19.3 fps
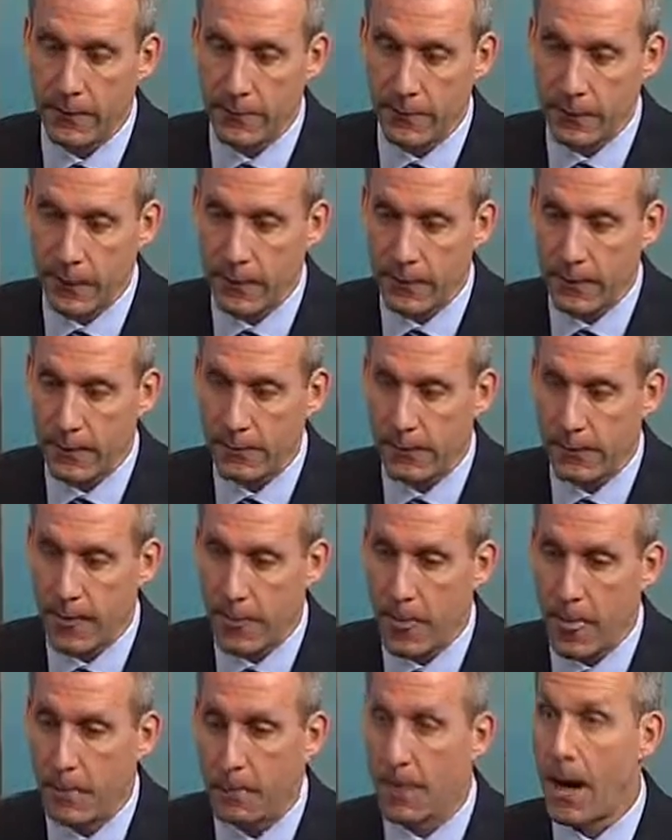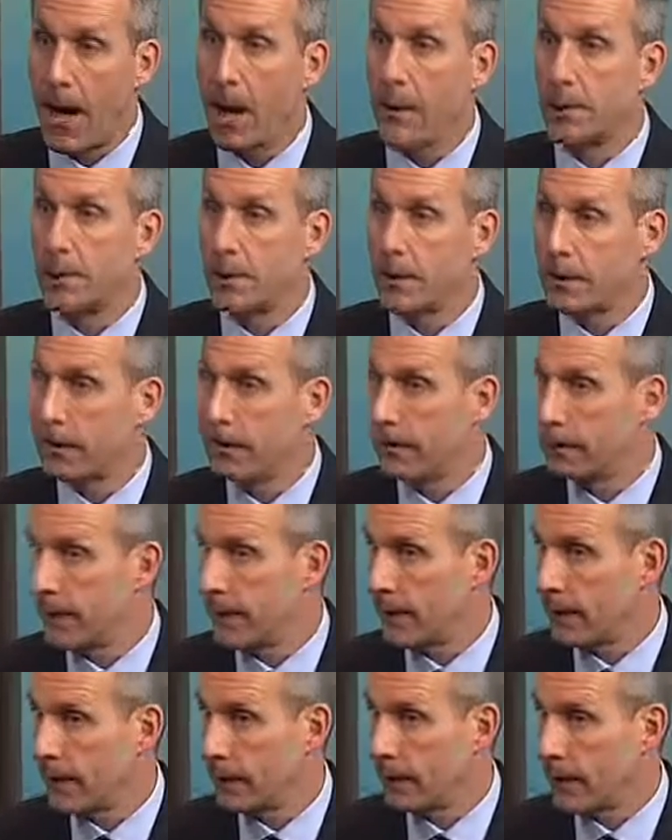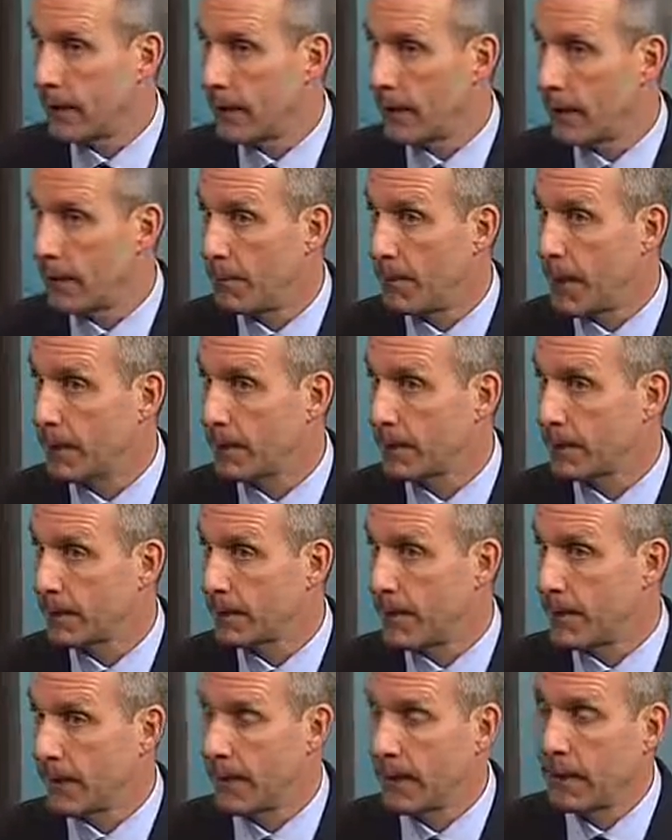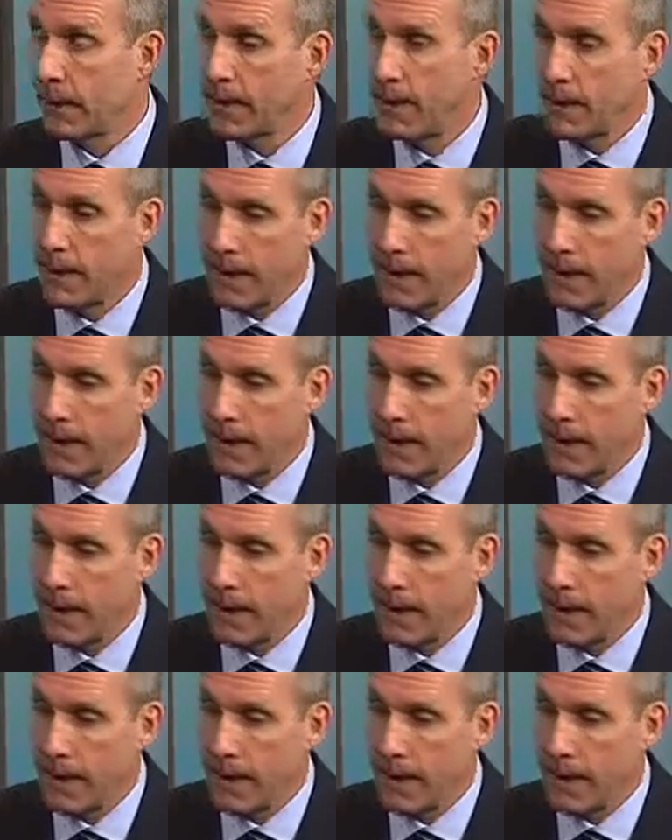So if mom lived in Pinellas County,